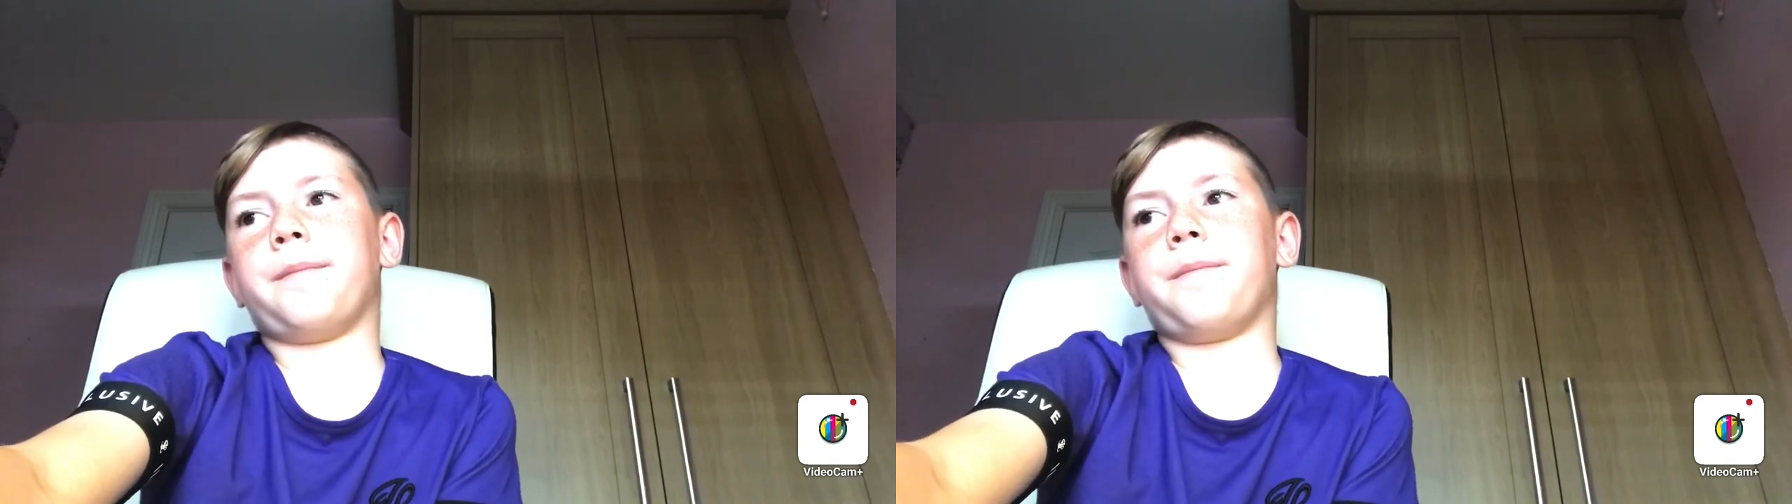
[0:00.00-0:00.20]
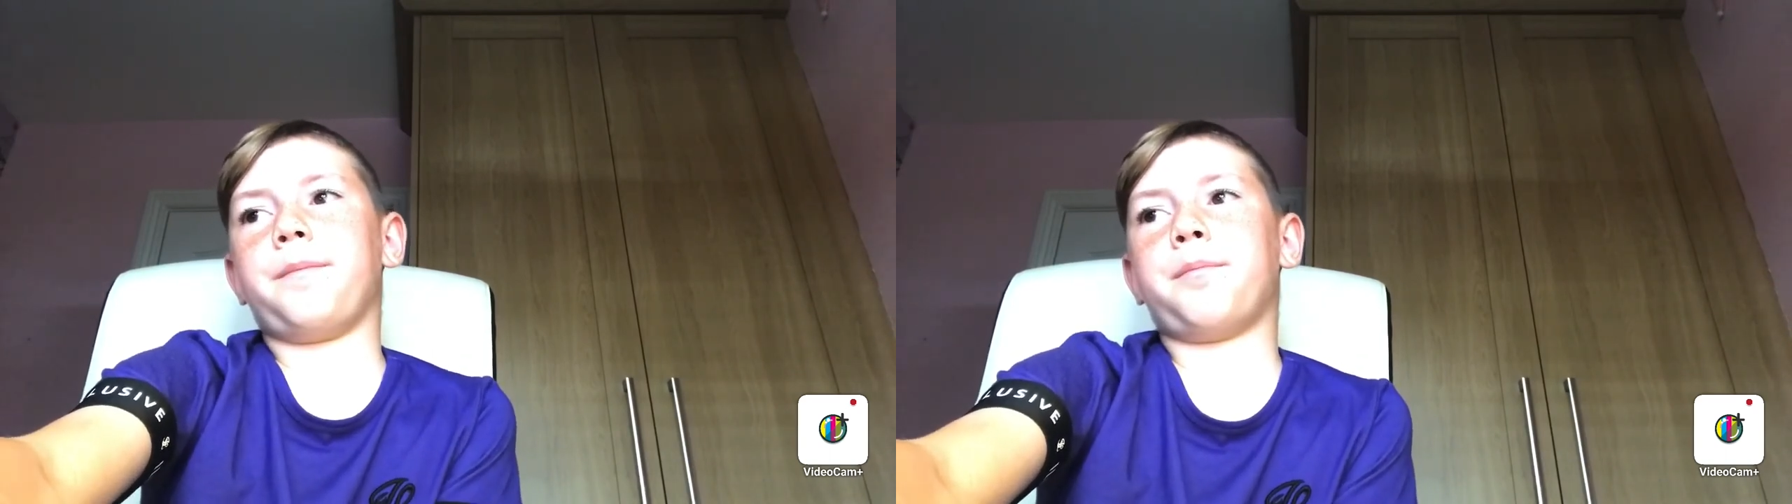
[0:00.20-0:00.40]

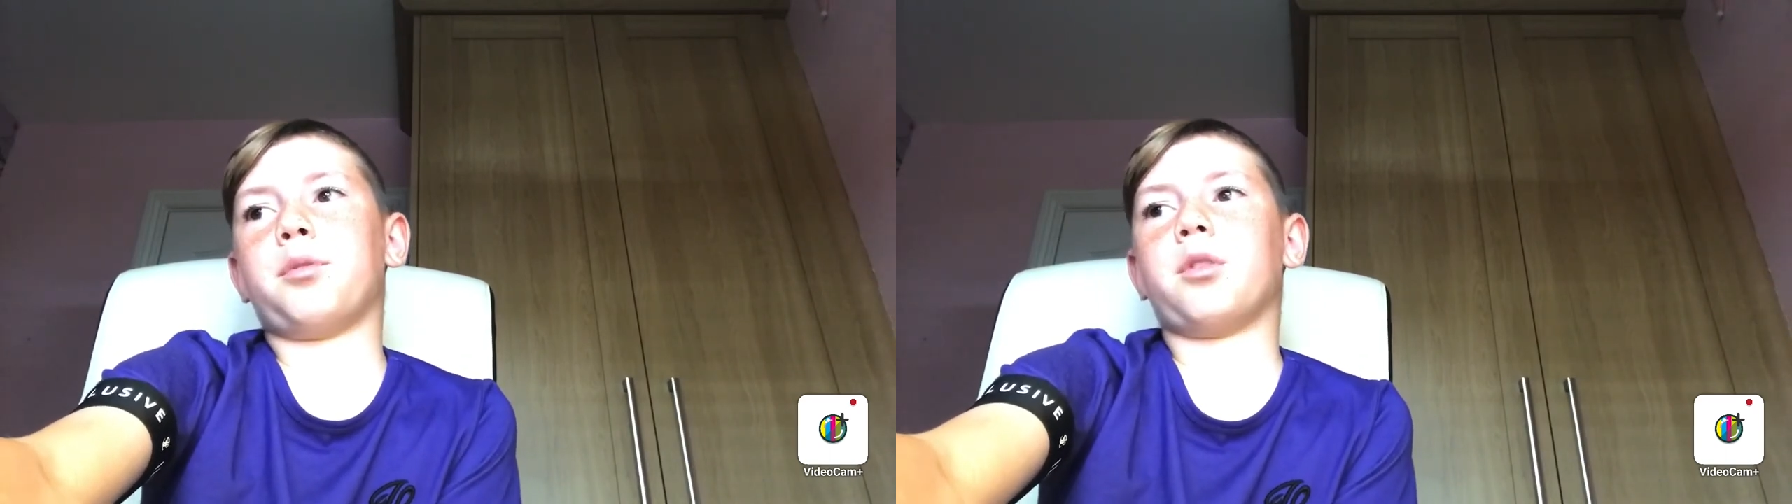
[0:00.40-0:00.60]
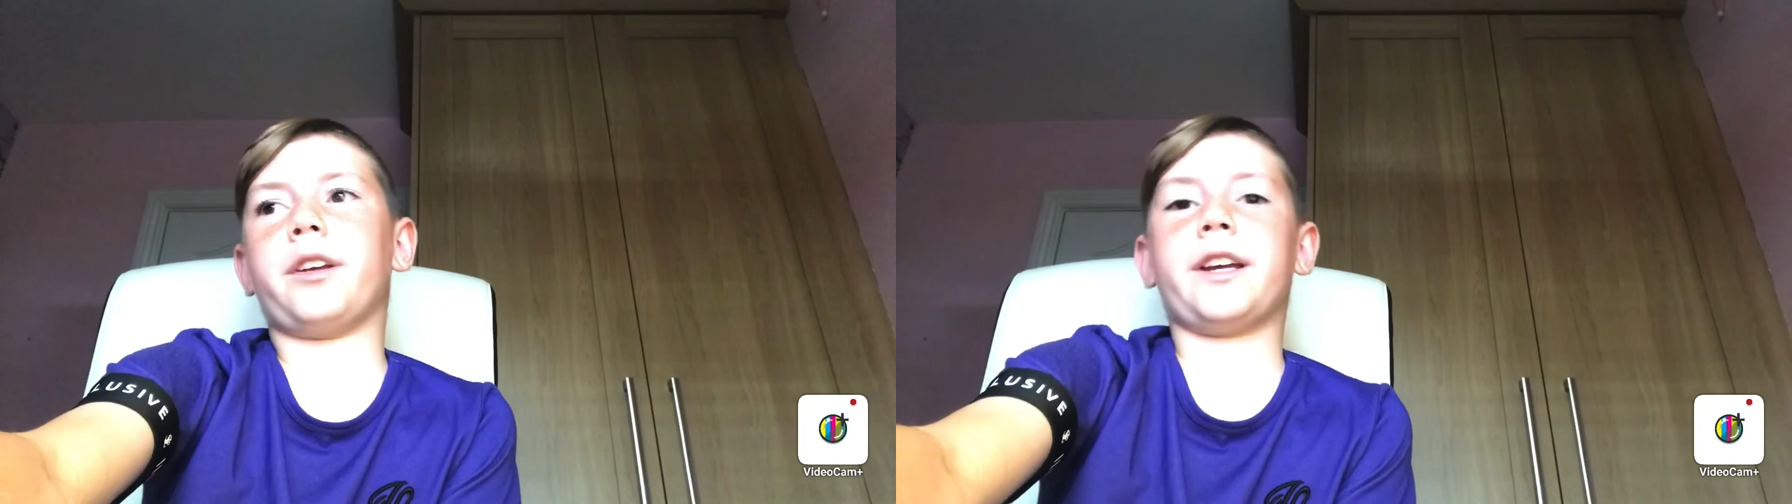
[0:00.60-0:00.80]

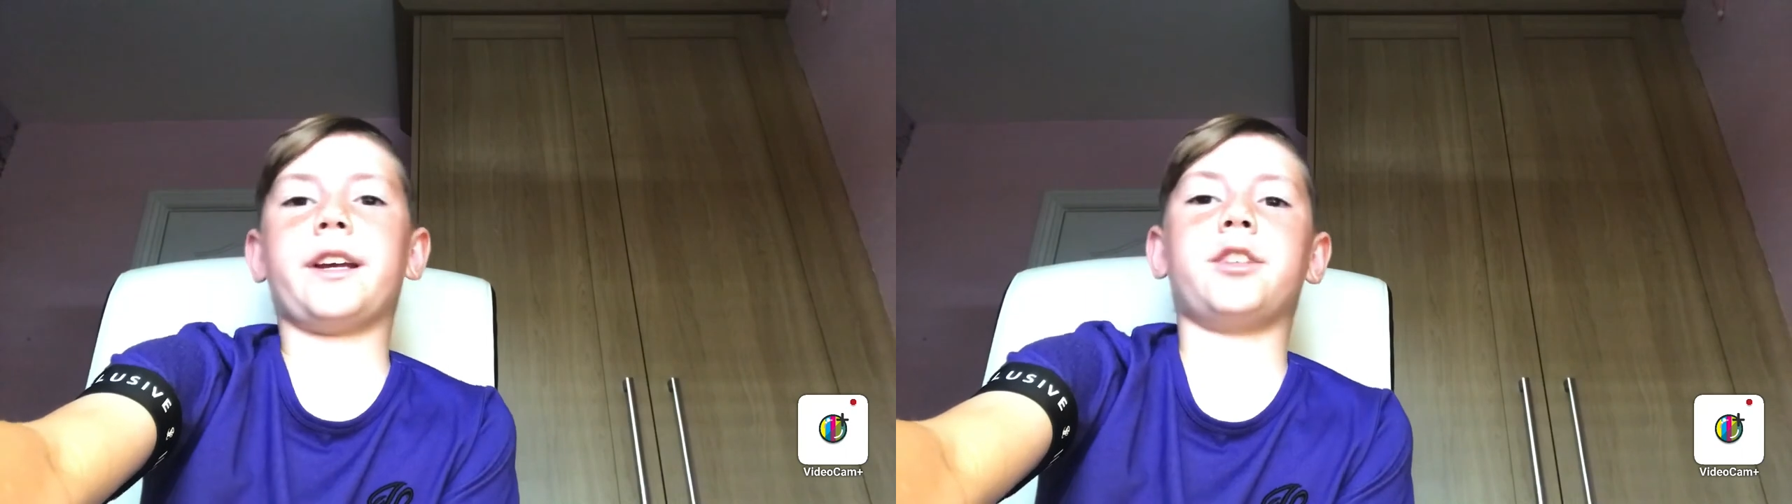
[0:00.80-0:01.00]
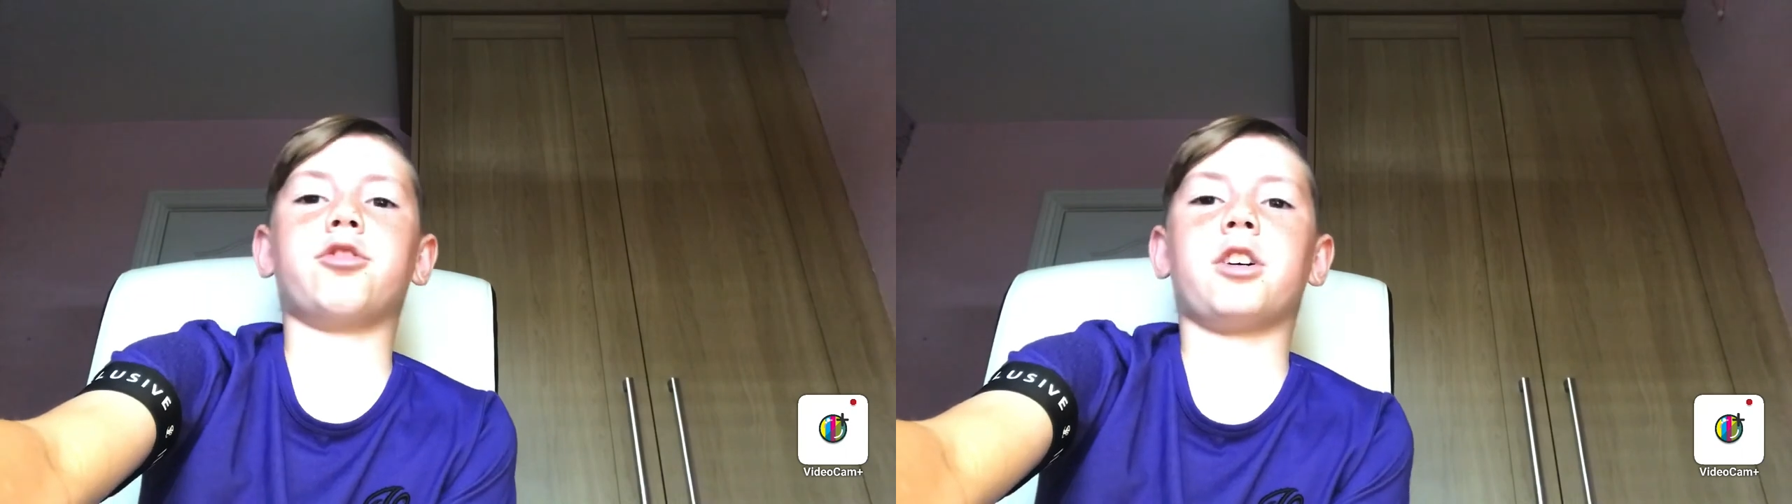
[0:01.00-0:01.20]
But yeah,
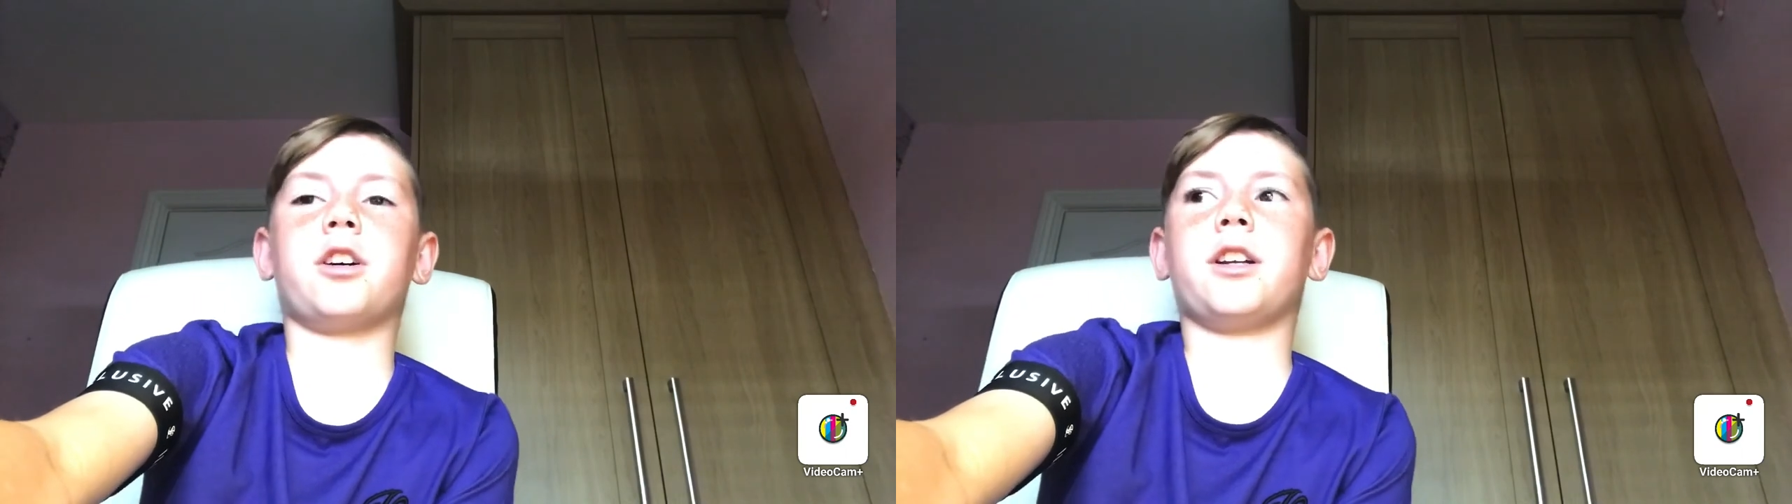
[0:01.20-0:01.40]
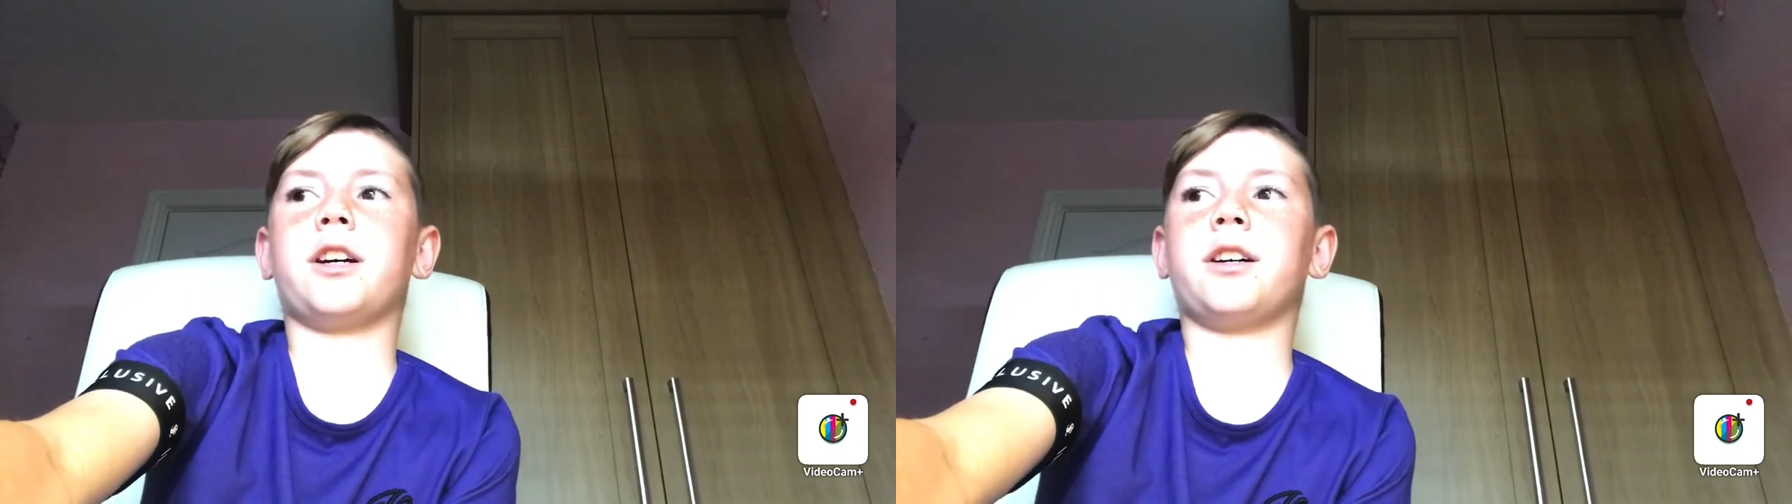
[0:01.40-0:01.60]

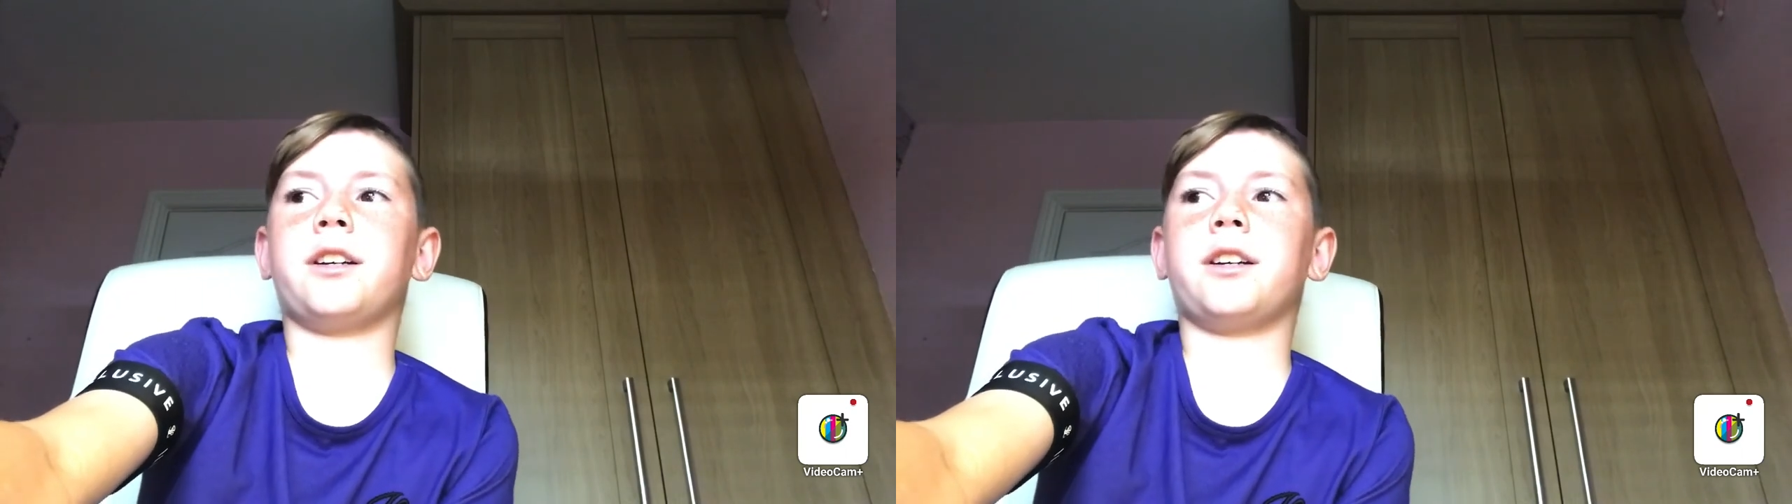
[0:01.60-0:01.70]
Drogheda